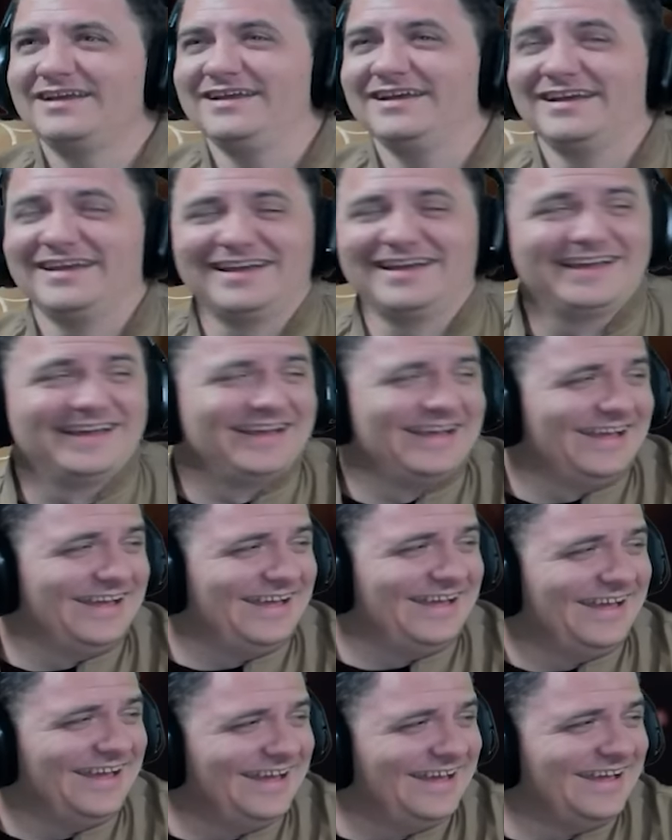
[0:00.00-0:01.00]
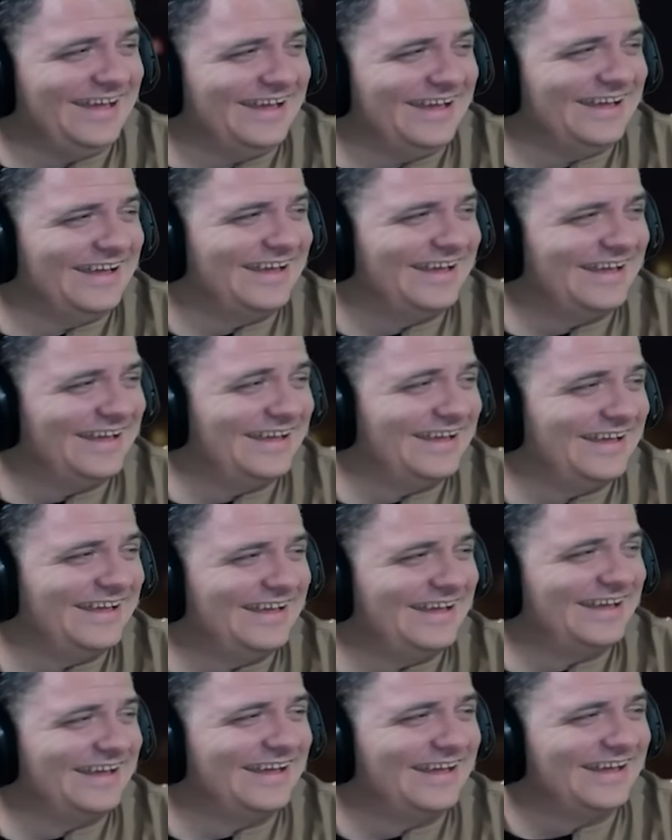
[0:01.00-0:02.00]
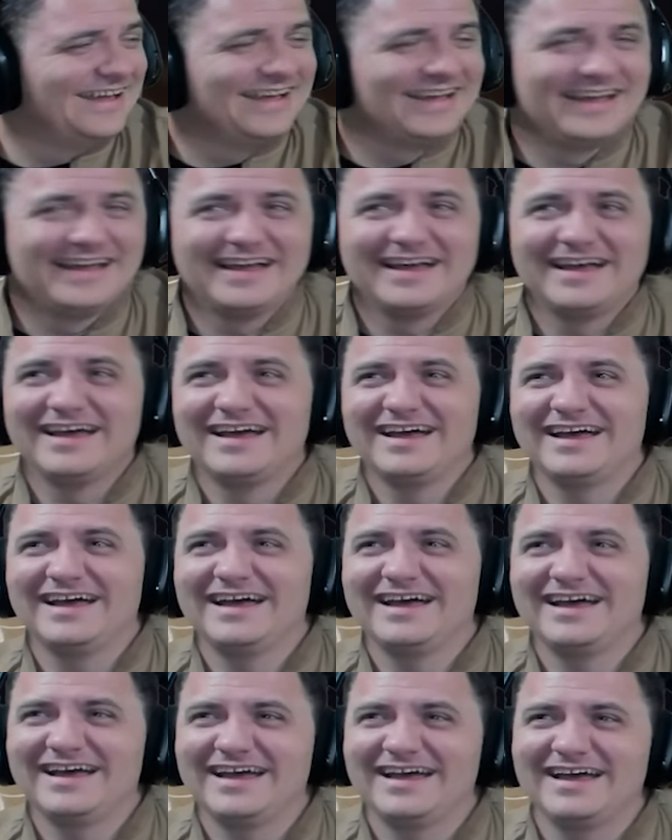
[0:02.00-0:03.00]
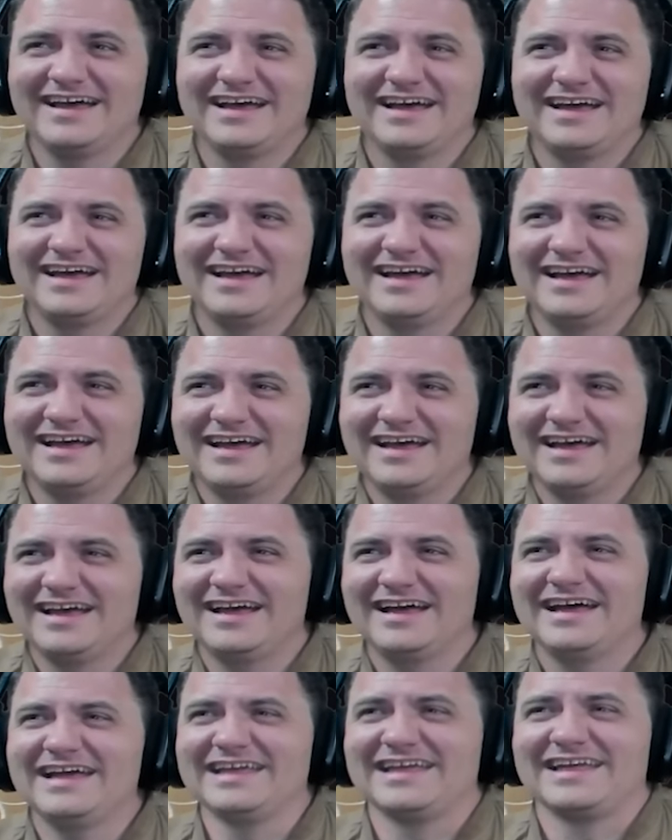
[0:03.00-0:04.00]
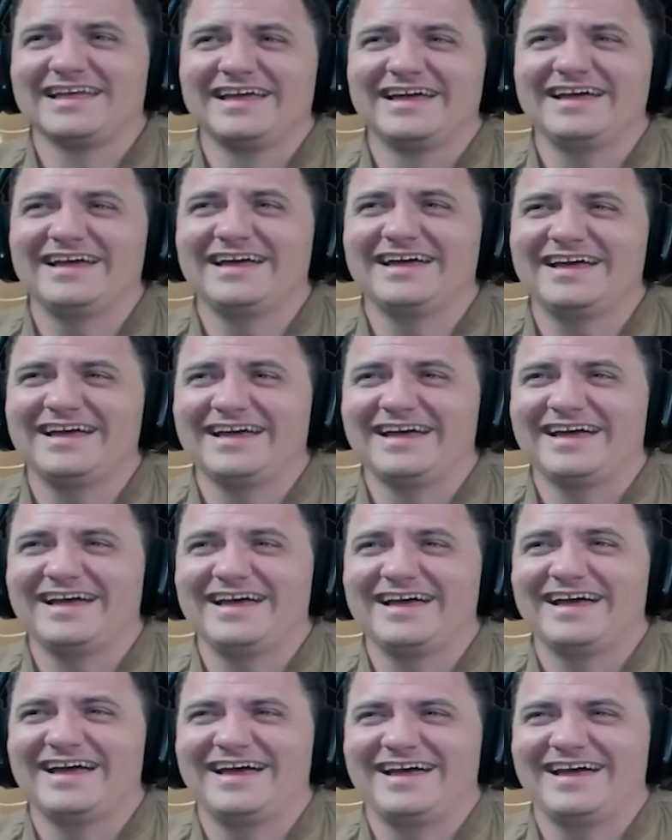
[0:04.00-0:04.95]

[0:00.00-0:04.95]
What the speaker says: No words are spoken by the person on screen.